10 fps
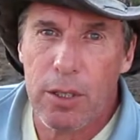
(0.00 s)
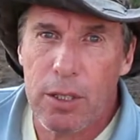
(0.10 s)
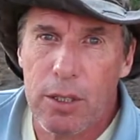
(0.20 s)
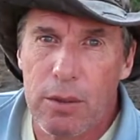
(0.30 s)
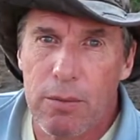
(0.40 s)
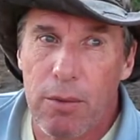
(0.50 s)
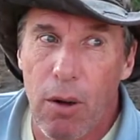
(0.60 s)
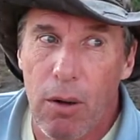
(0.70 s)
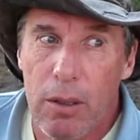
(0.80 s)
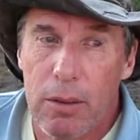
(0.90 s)
this
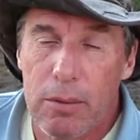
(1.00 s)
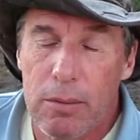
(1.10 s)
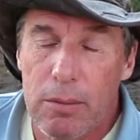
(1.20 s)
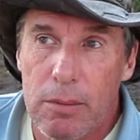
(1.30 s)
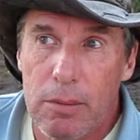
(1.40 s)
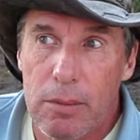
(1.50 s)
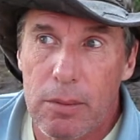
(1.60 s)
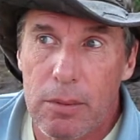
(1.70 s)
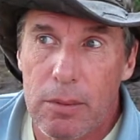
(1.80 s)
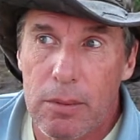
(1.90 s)
vlog,
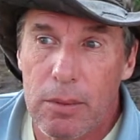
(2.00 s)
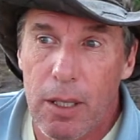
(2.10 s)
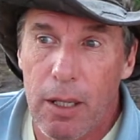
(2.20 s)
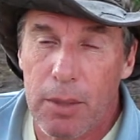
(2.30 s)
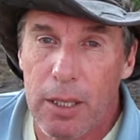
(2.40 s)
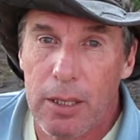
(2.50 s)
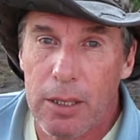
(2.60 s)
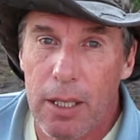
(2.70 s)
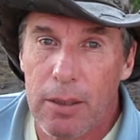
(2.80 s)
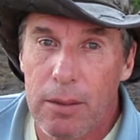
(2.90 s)
I'm going to
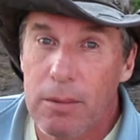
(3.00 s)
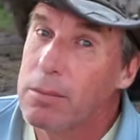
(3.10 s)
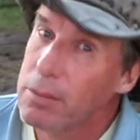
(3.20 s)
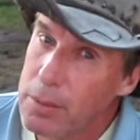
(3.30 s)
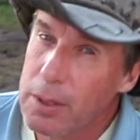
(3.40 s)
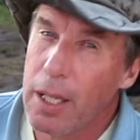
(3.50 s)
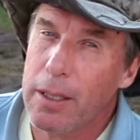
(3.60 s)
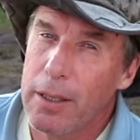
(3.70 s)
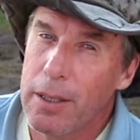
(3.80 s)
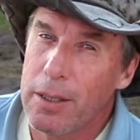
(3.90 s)
say take
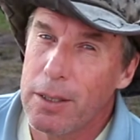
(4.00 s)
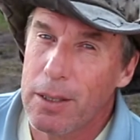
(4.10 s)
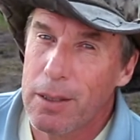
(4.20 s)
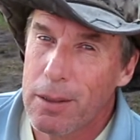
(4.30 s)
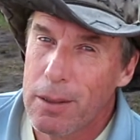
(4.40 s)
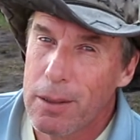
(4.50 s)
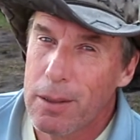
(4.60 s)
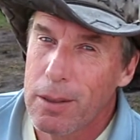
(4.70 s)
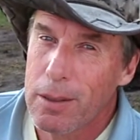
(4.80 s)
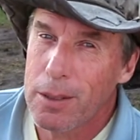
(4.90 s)
it easy.
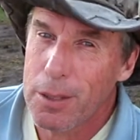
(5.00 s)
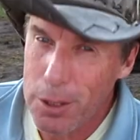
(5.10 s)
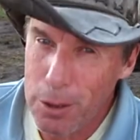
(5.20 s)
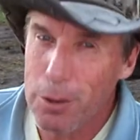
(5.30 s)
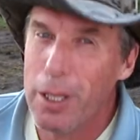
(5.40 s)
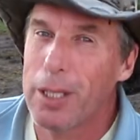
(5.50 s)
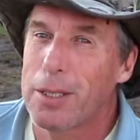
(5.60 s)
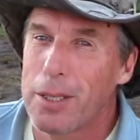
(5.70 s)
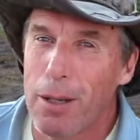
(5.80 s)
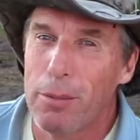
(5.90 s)
See you
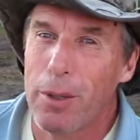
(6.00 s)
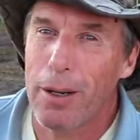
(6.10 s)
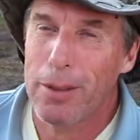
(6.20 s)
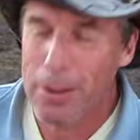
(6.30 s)
next time round.